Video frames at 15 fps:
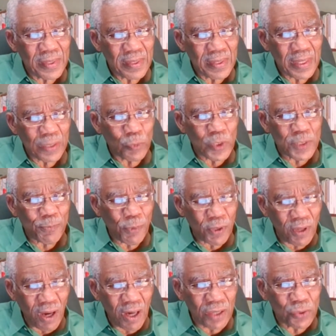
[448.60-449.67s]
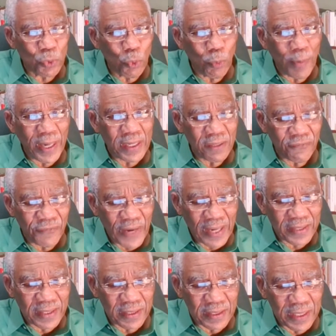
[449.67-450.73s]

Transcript: it was prolonged too by the fact that